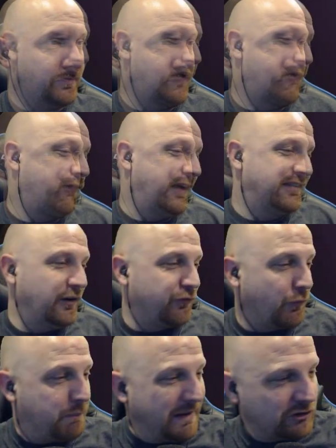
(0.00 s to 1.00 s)
Flex here
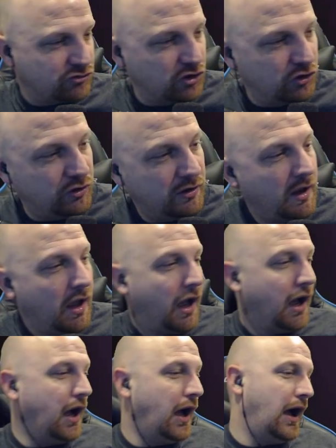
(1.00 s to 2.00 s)
from Pikachu.
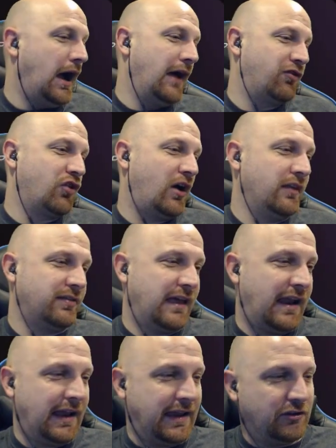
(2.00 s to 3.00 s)
I thought that
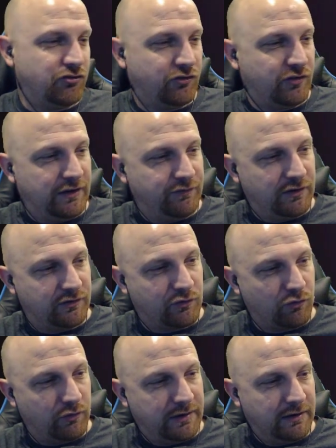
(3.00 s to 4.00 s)
I could just leave this
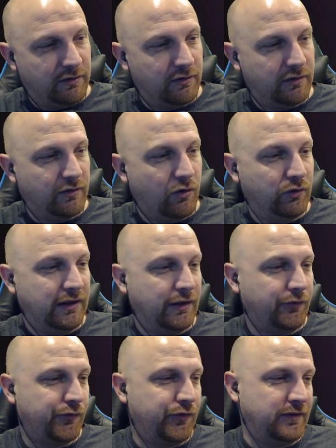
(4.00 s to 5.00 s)
girl here. Only
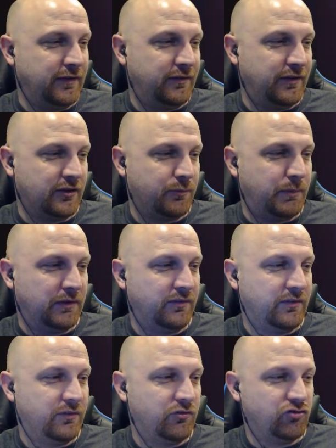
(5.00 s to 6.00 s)
level 56, but
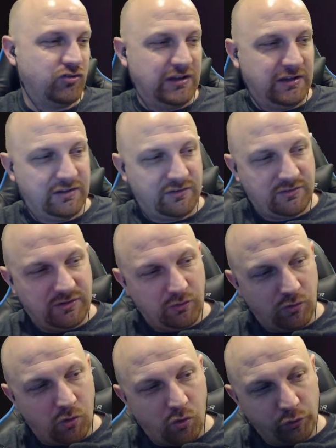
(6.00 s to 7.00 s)
she is
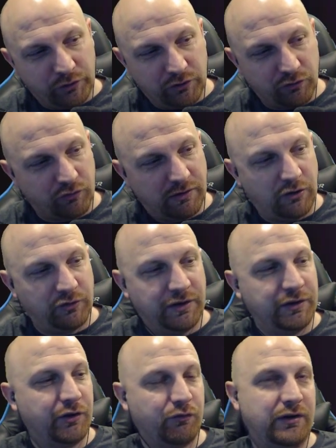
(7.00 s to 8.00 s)
still holding her ground
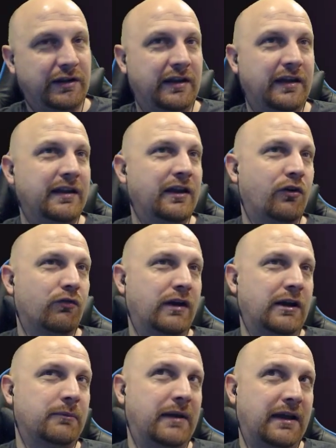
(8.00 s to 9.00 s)
in the arena in Hell
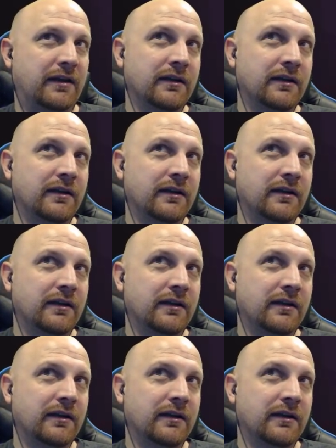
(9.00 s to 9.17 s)
Raid, man.